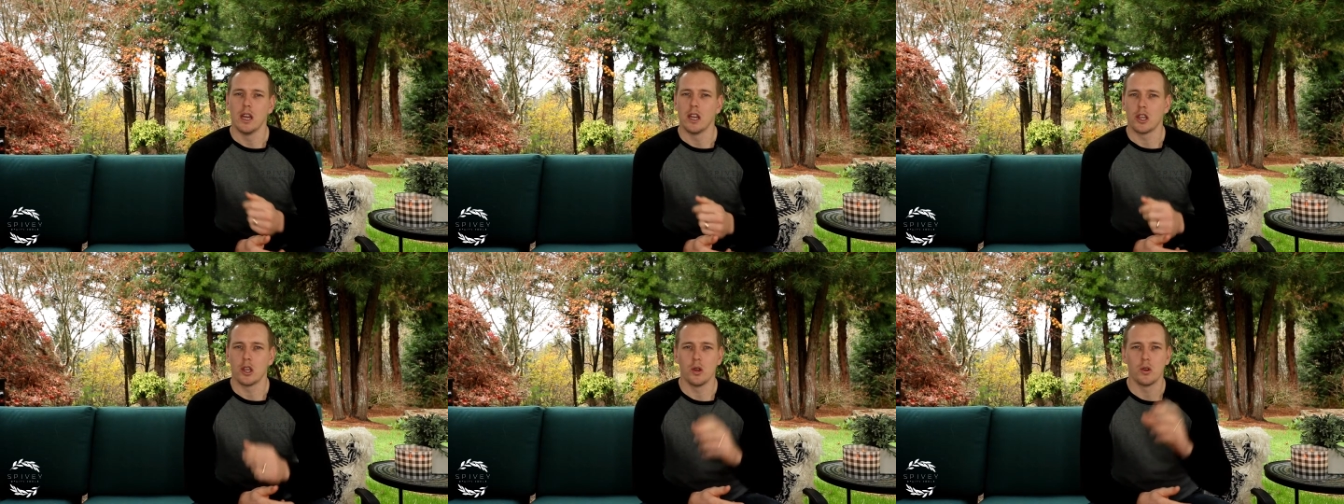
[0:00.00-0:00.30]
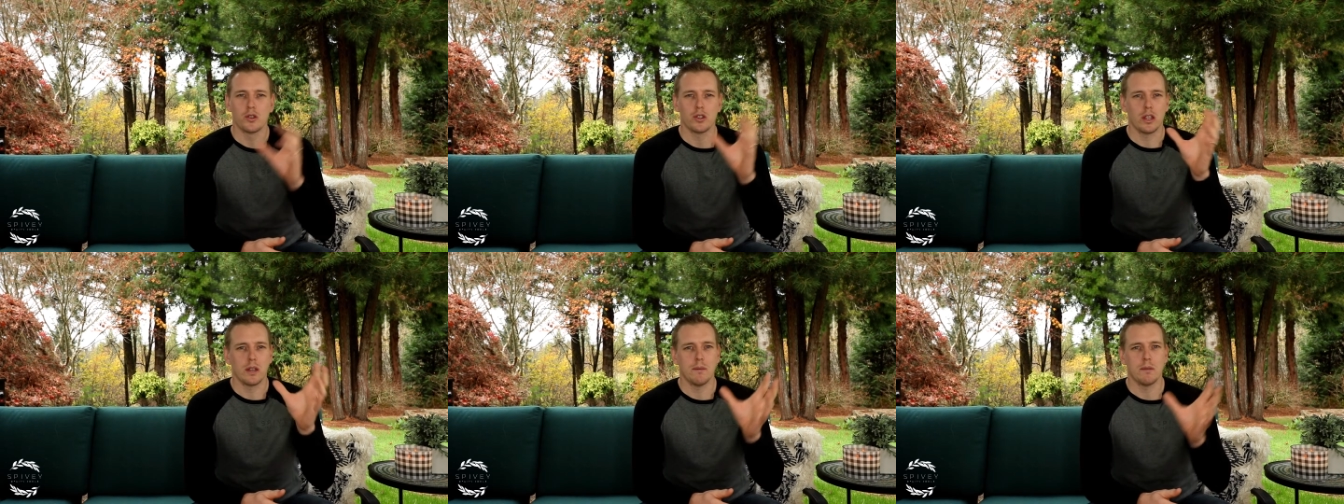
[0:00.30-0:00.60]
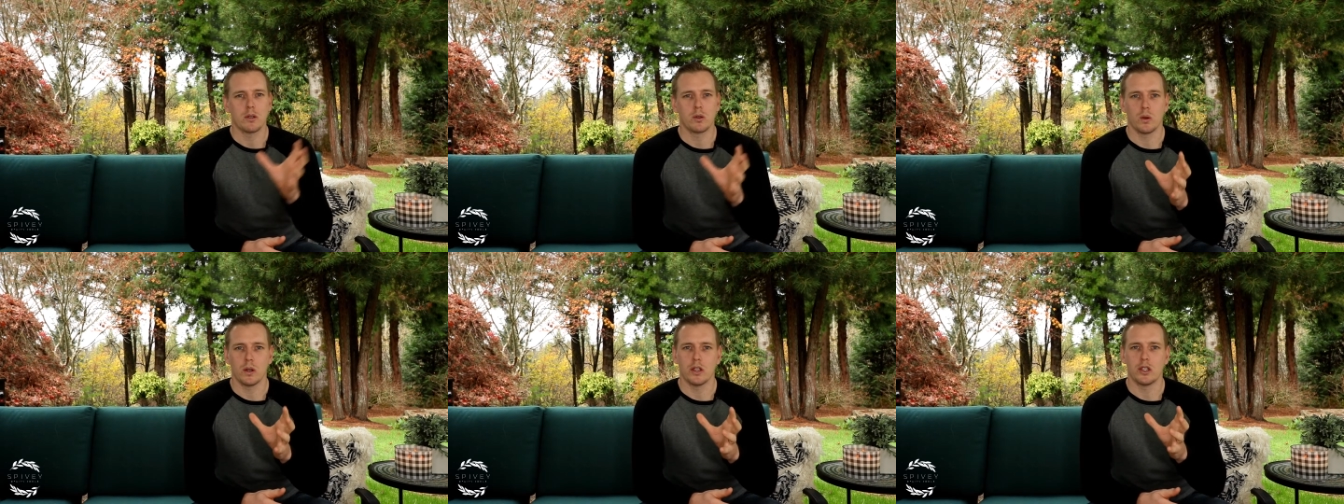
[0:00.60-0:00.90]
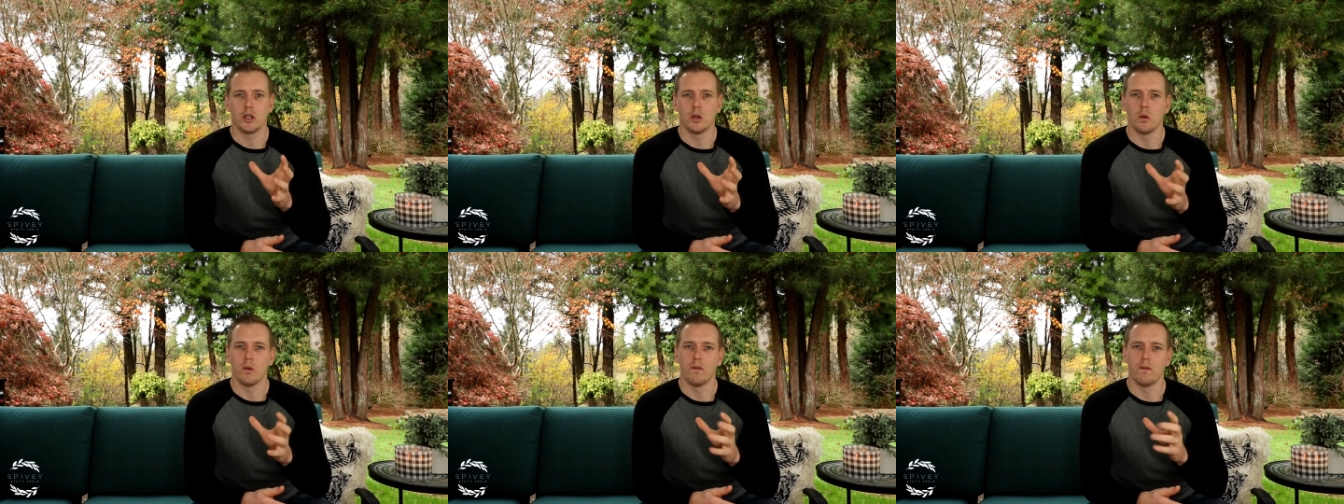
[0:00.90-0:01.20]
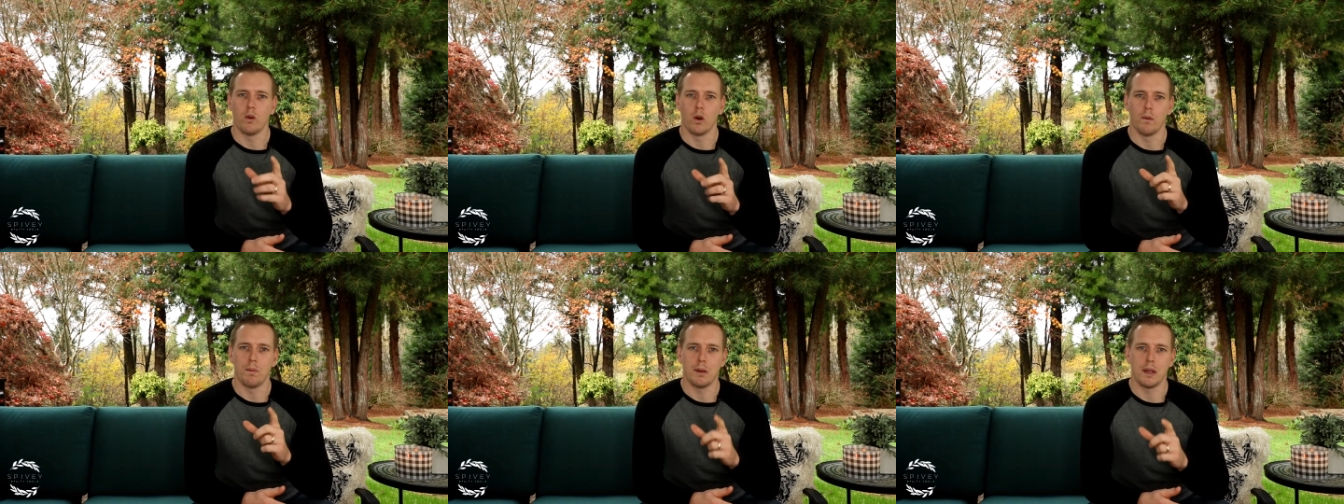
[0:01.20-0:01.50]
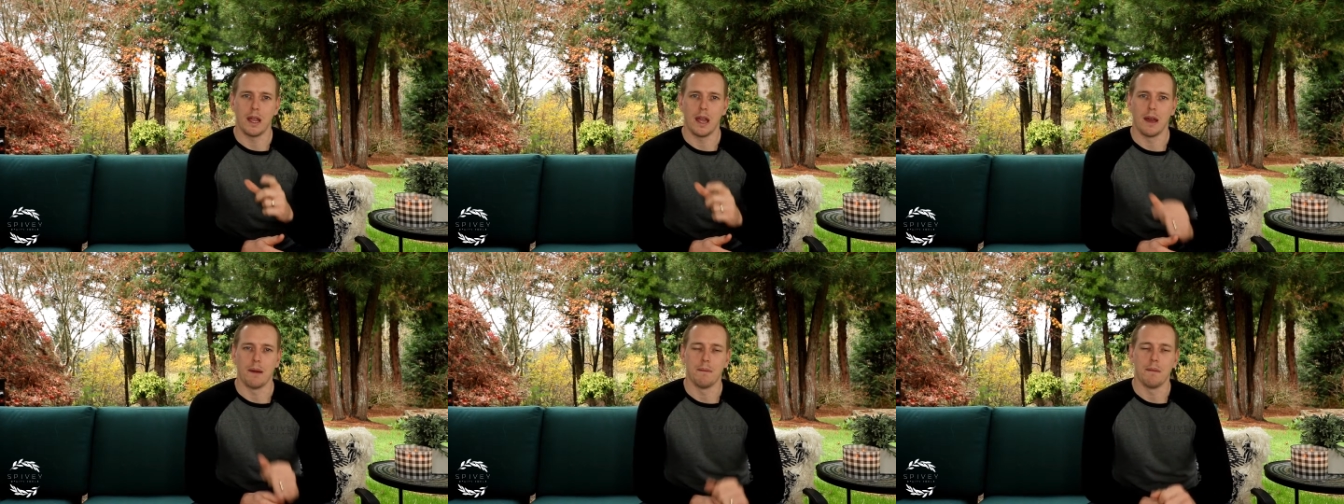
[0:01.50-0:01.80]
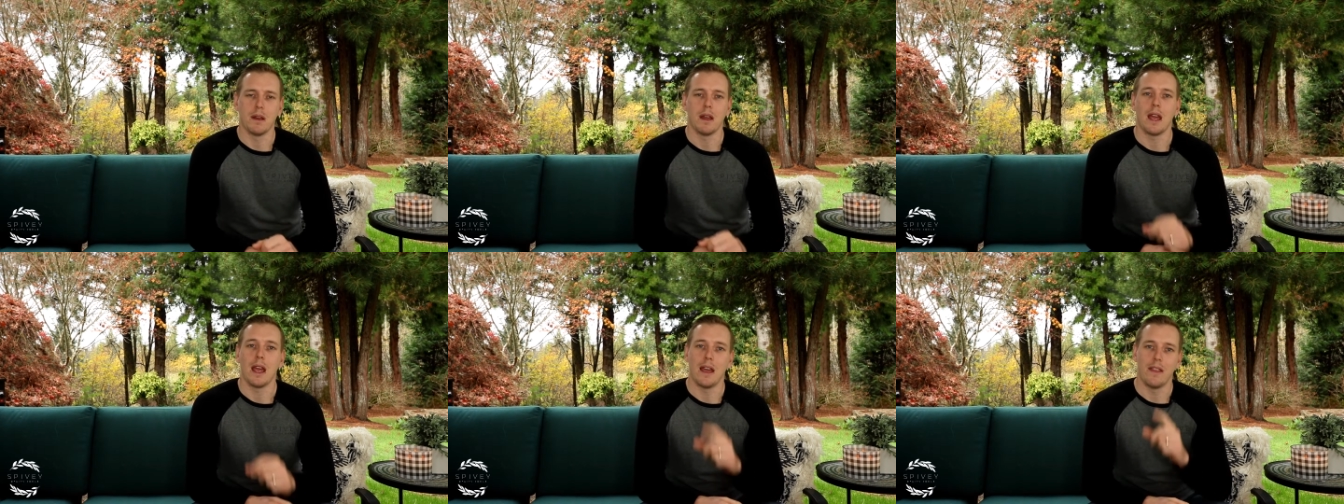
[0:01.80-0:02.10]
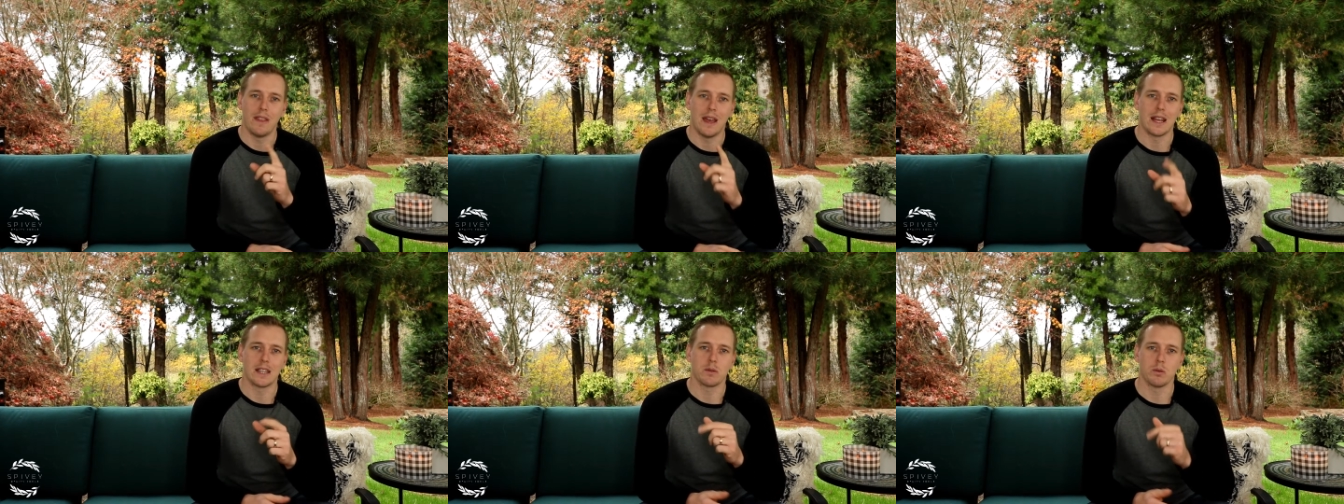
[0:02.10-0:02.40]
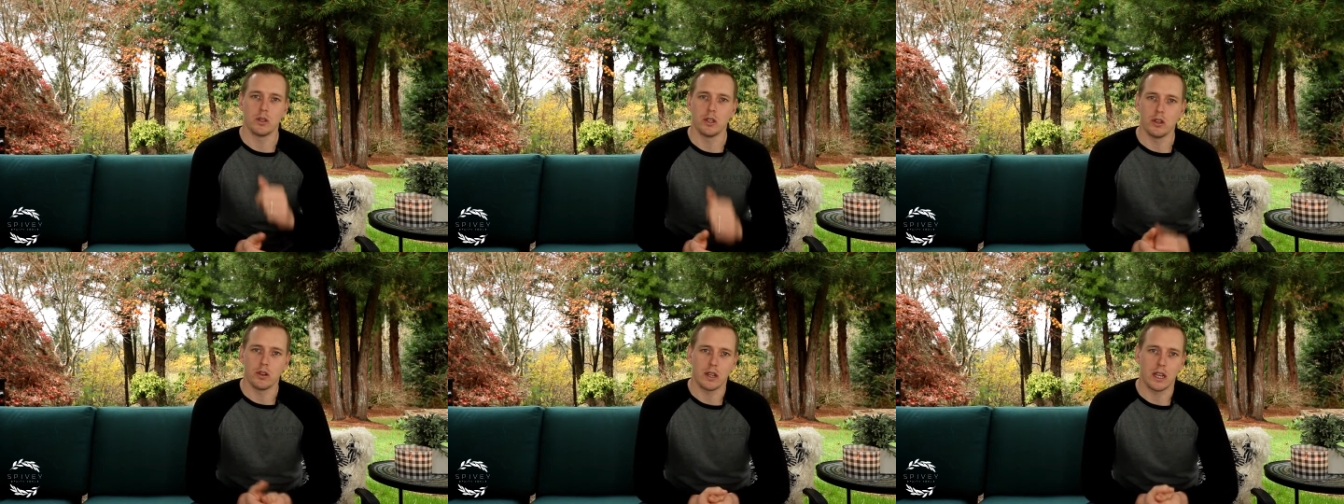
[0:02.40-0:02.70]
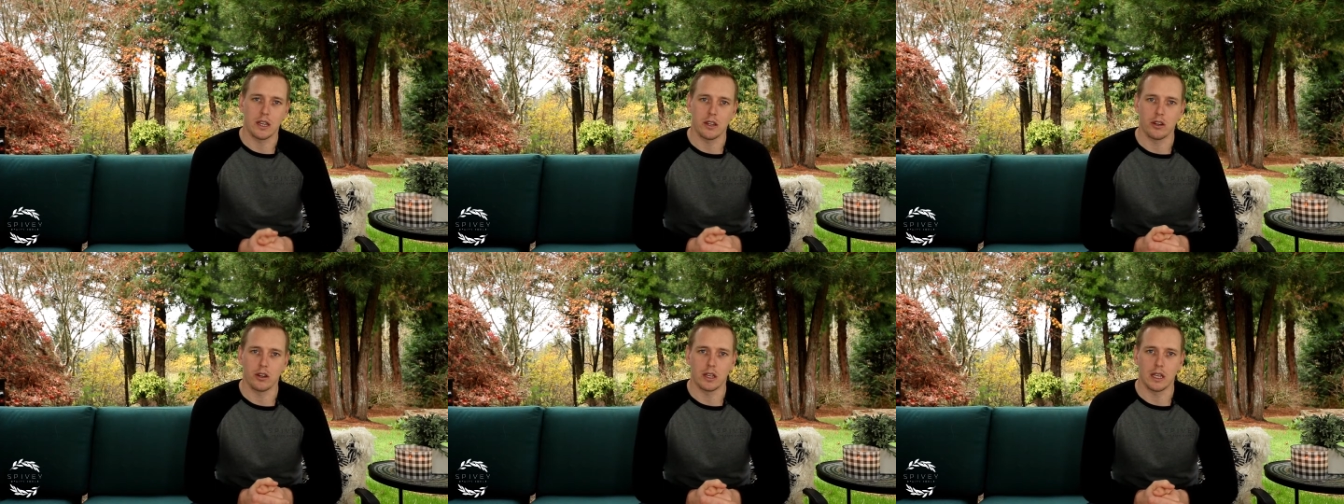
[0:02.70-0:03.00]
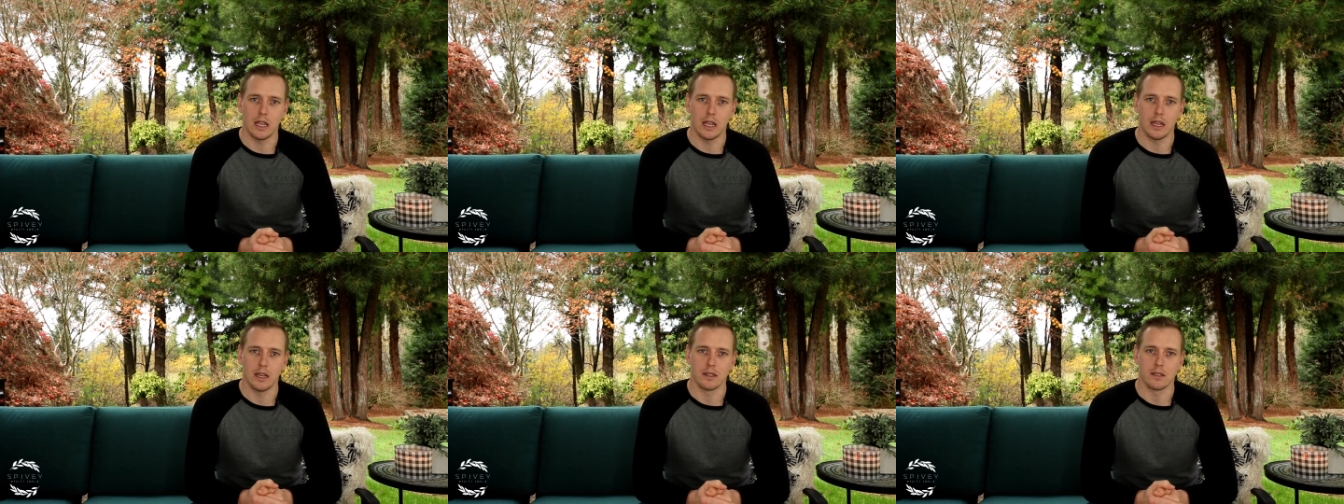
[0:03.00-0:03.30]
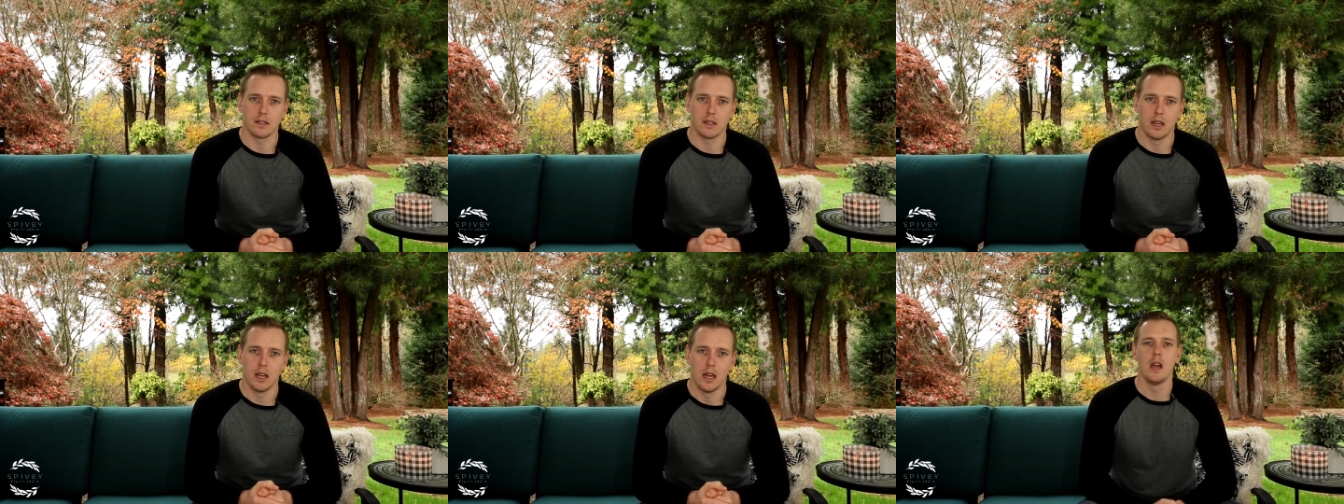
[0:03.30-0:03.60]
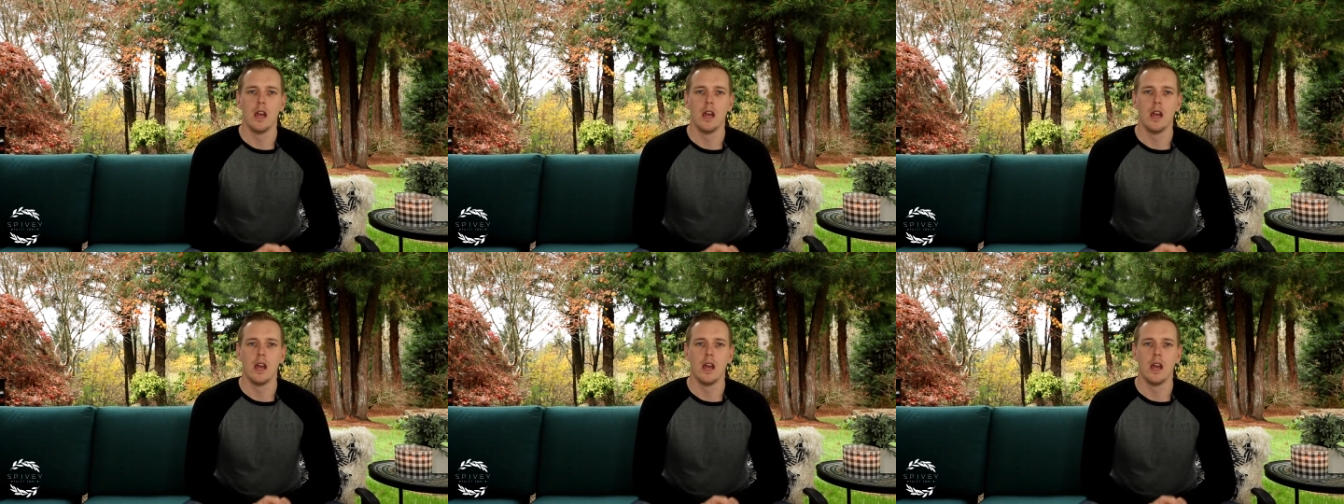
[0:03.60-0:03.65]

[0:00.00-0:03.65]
usually between 2 and 4 p.m., and that's when you'll get your keys.